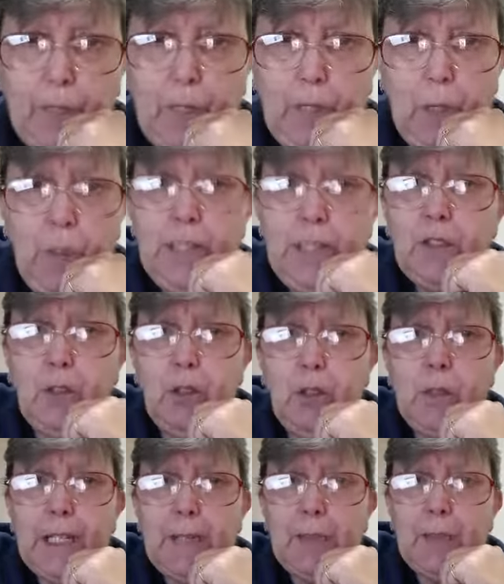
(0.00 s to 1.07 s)
We saw
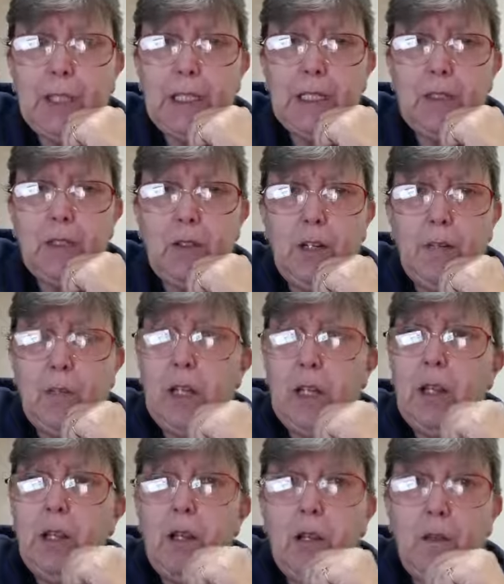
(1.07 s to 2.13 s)
what happened last time.
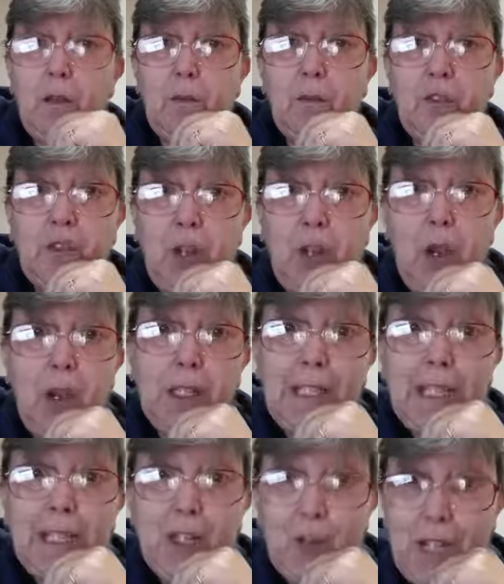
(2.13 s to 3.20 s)

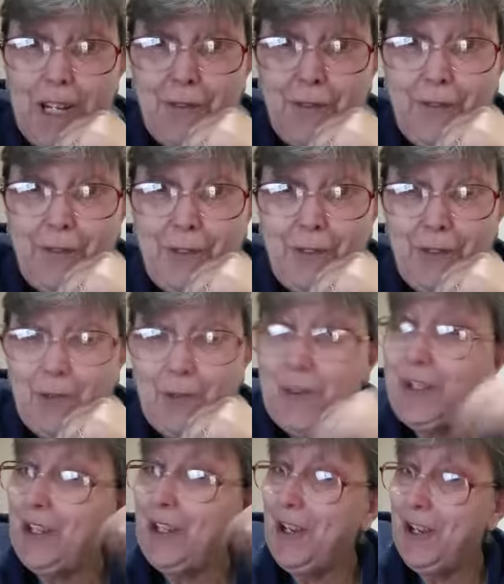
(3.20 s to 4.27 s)
Sterling Griff
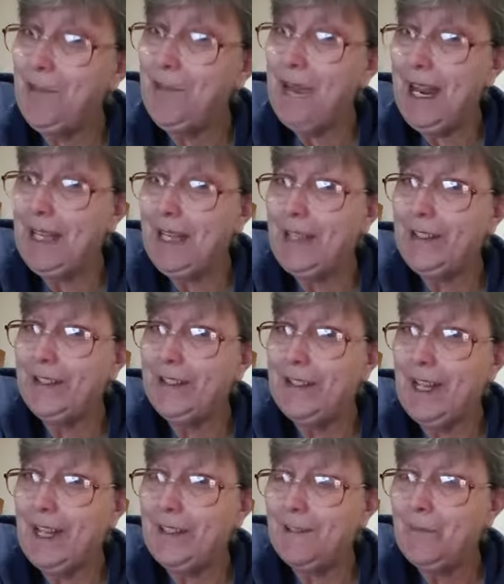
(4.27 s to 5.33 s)
was her man in the
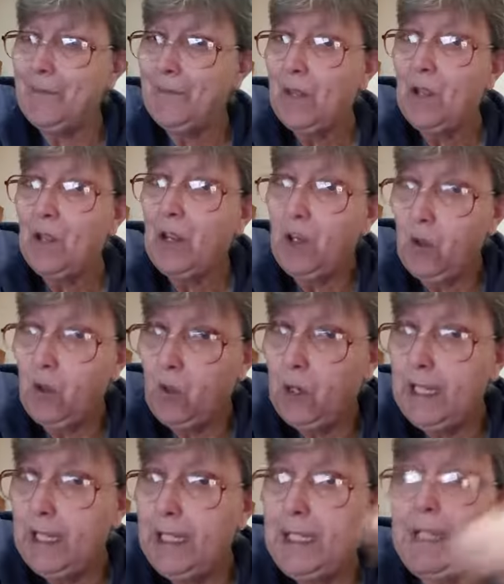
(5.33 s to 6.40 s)
Senate. And look what
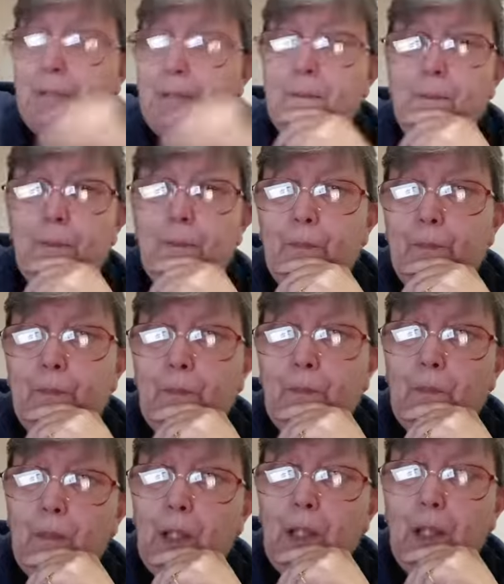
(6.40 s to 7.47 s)
he did.
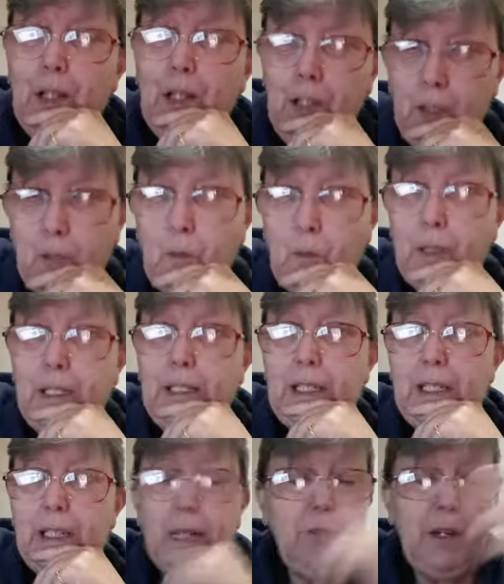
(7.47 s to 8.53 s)
Look what he
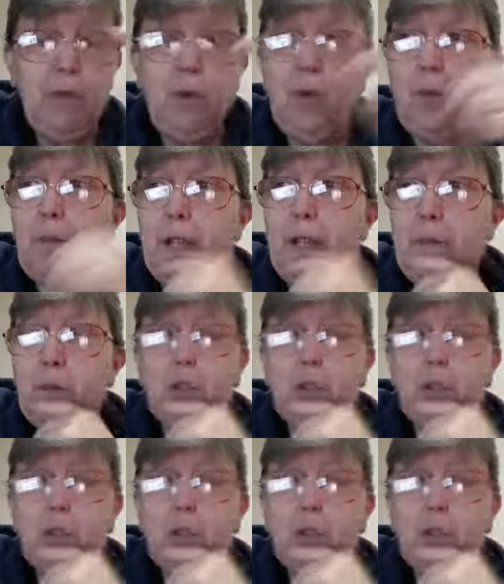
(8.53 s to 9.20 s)
did. And we warned people.